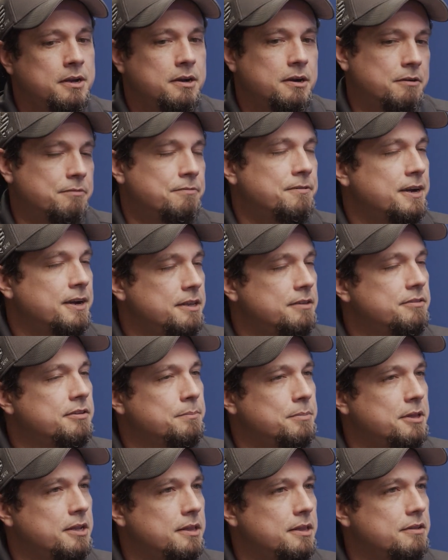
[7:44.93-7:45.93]
or find
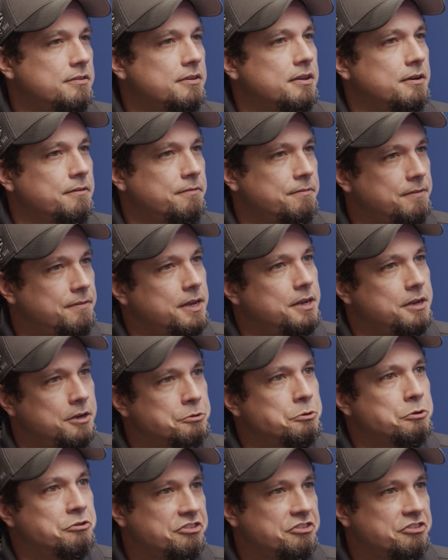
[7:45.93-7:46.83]
something that's going to fit your